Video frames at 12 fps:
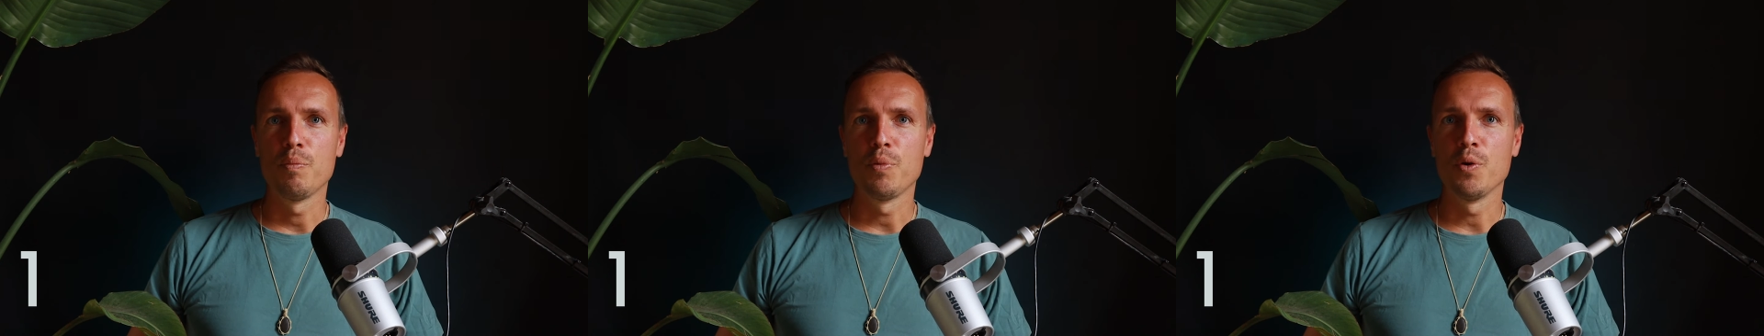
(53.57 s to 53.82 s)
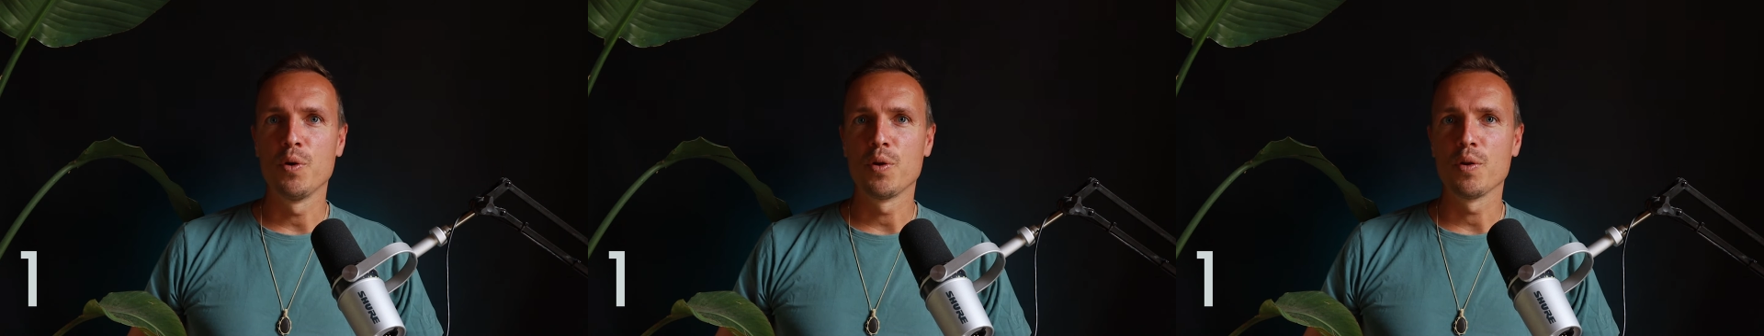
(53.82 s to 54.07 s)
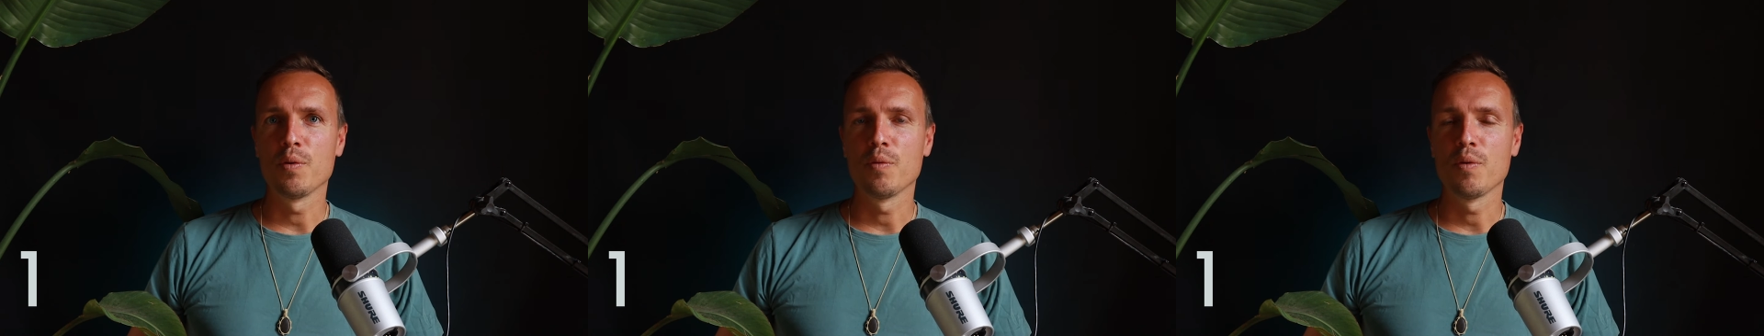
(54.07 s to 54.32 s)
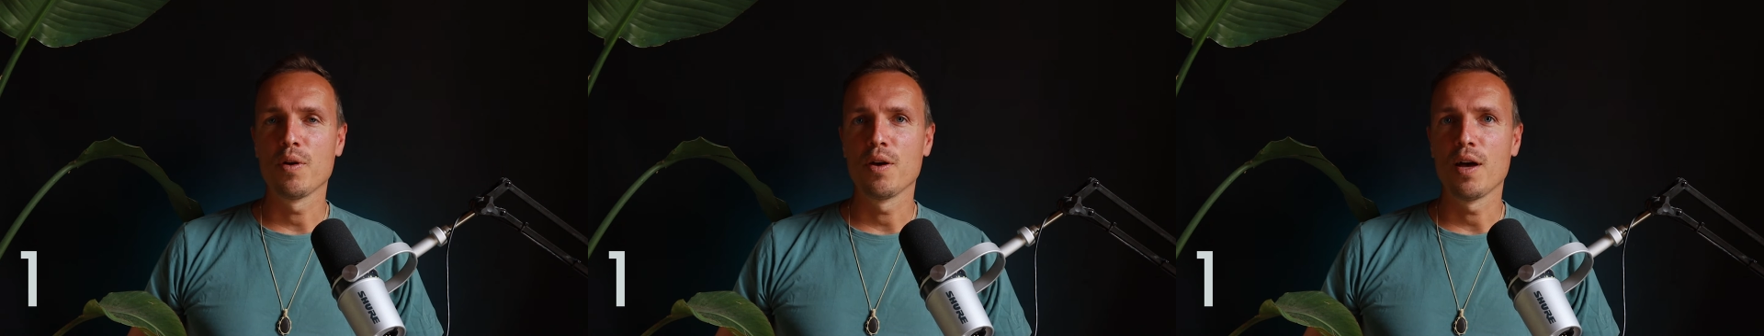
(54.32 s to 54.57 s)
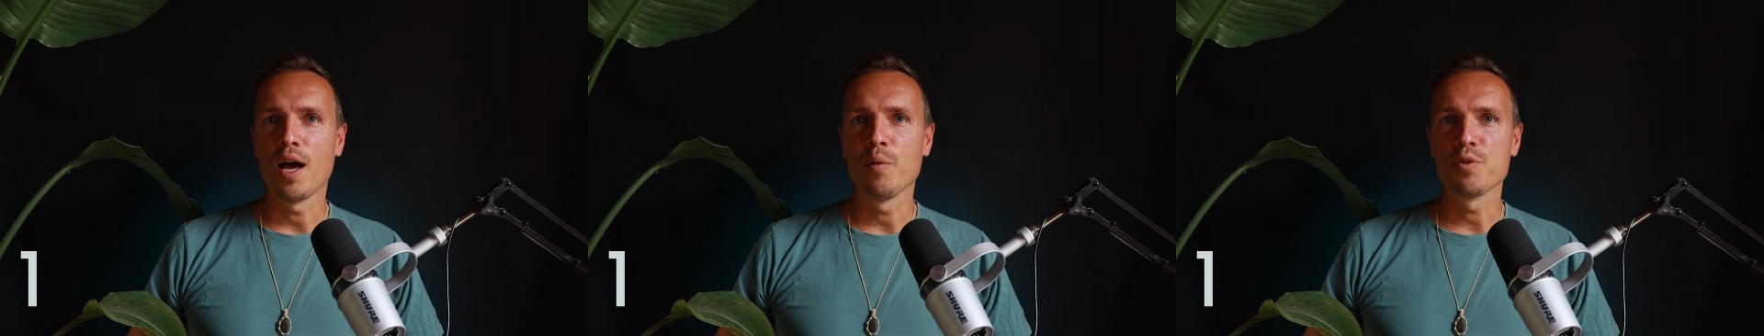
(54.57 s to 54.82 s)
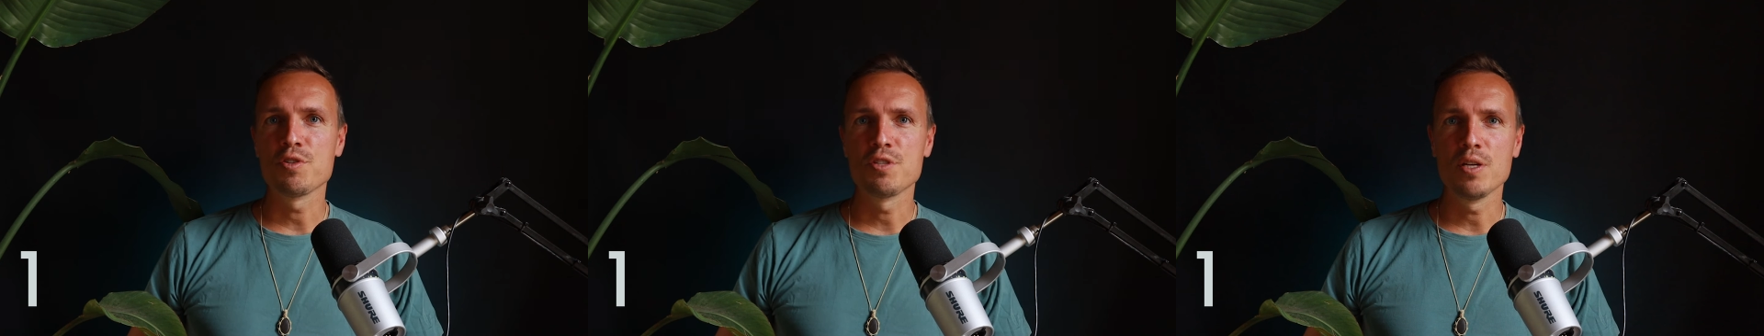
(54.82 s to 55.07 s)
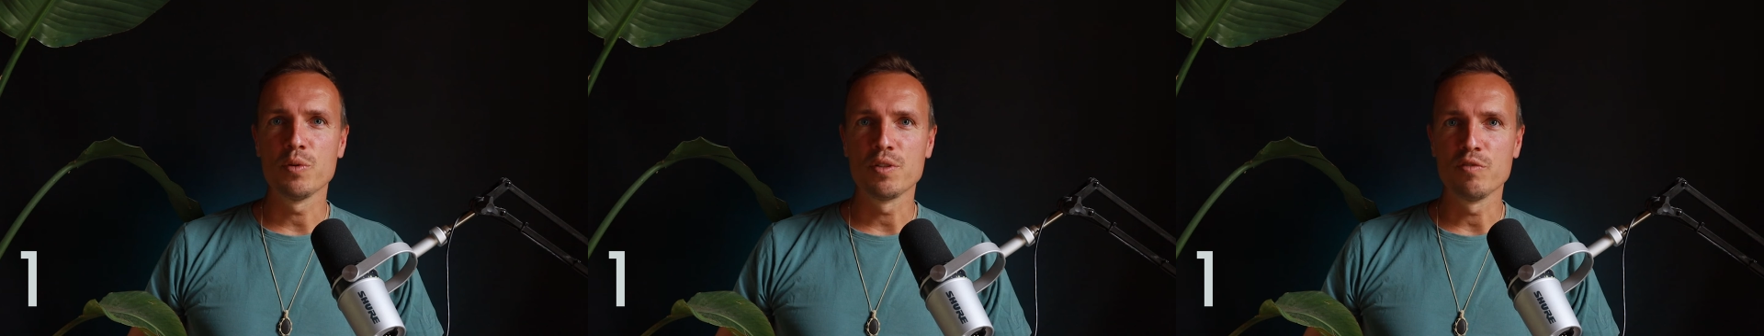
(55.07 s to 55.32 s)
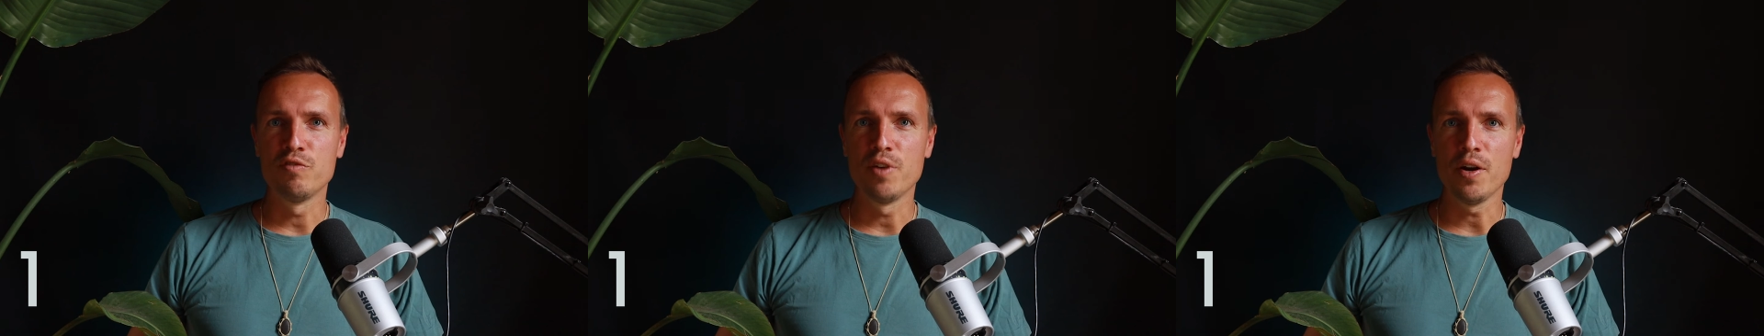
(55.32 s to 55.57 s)
But I was still
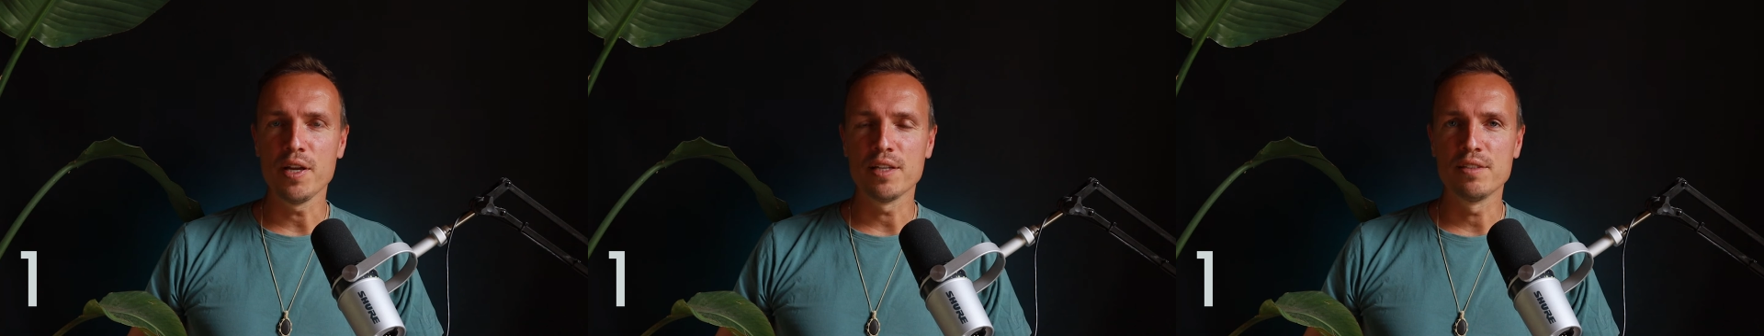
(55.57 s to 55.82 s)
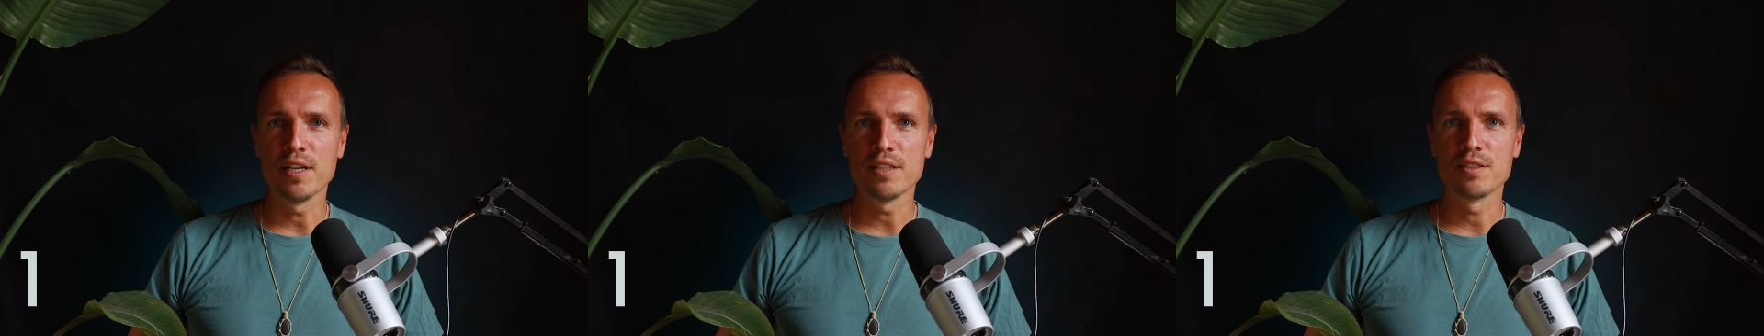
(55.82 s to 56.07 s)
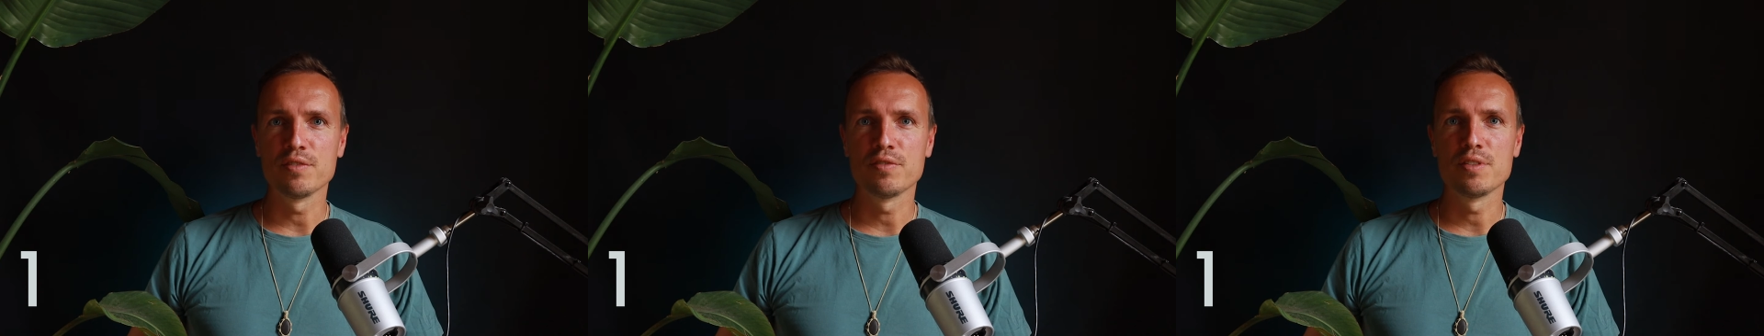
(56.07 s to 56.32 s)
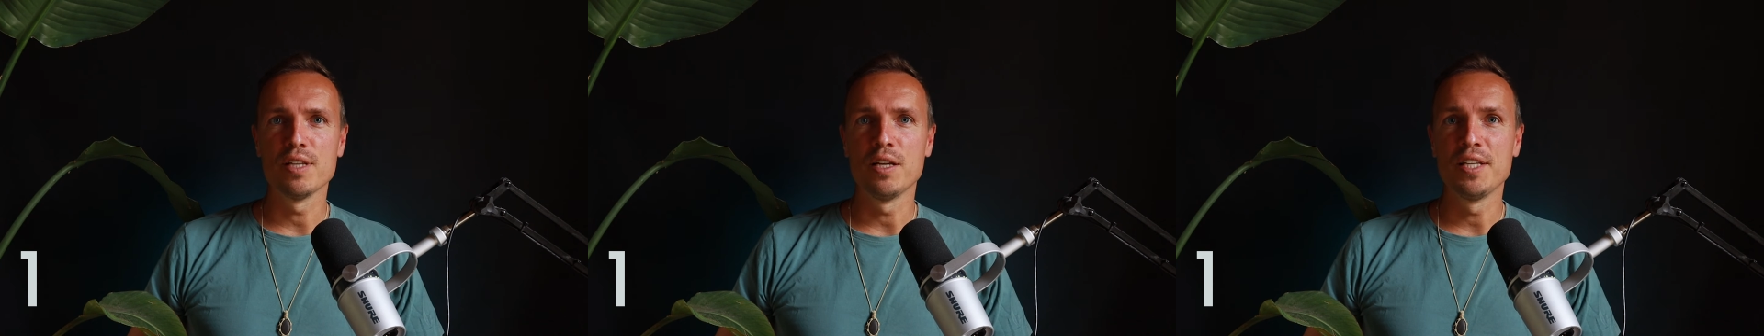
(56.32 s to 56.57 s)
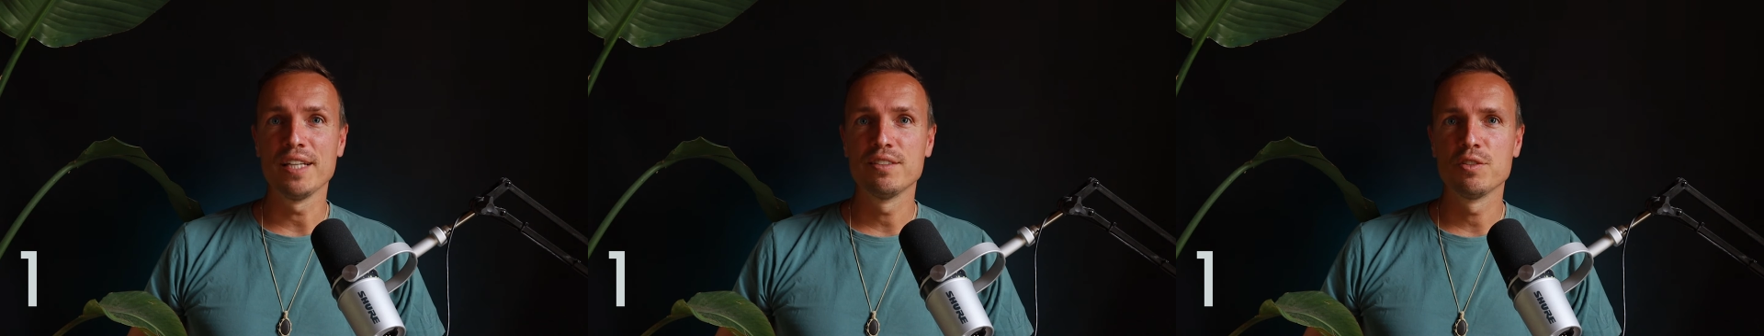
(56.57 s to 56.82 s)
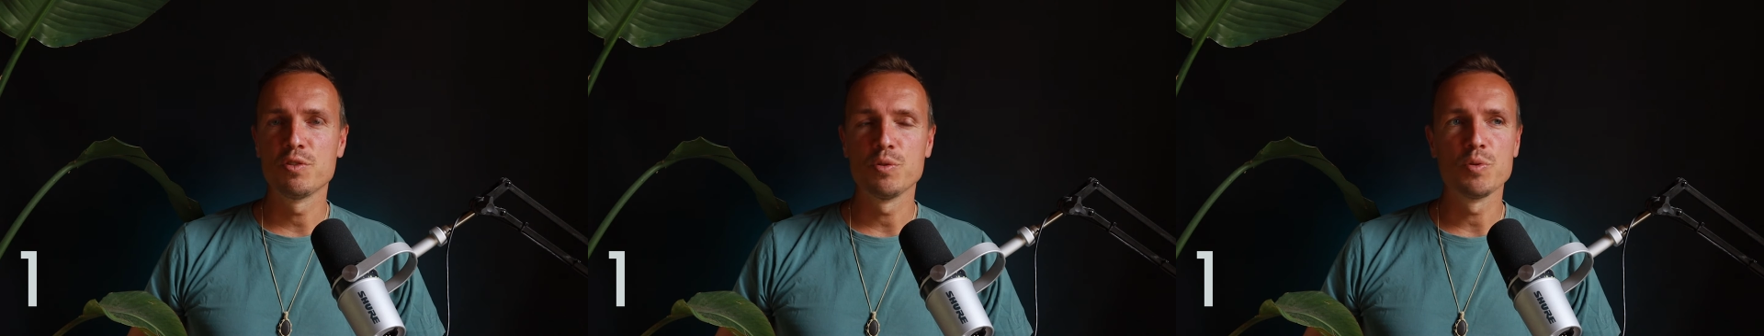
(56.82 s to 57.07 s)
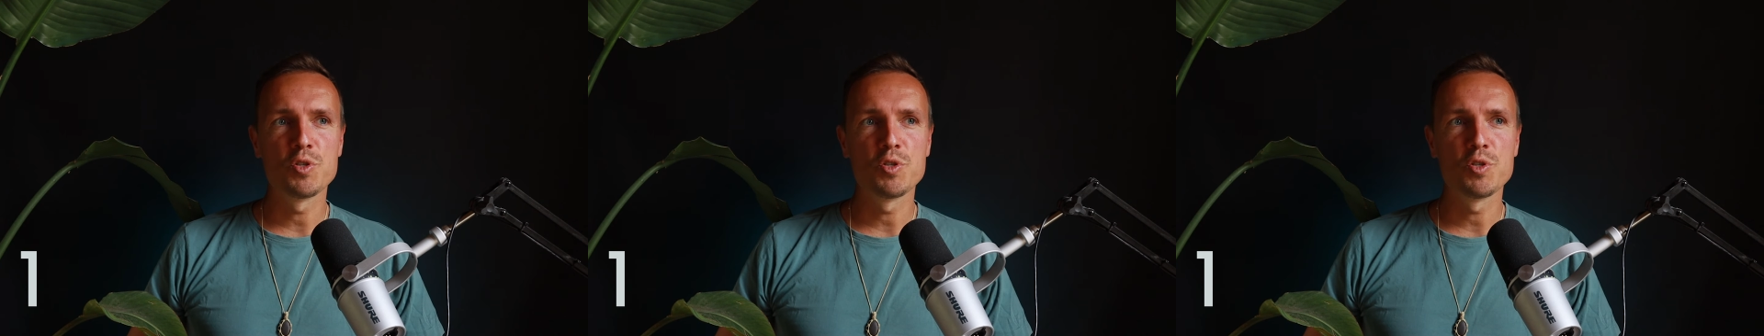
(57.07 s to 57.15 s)
very addicted to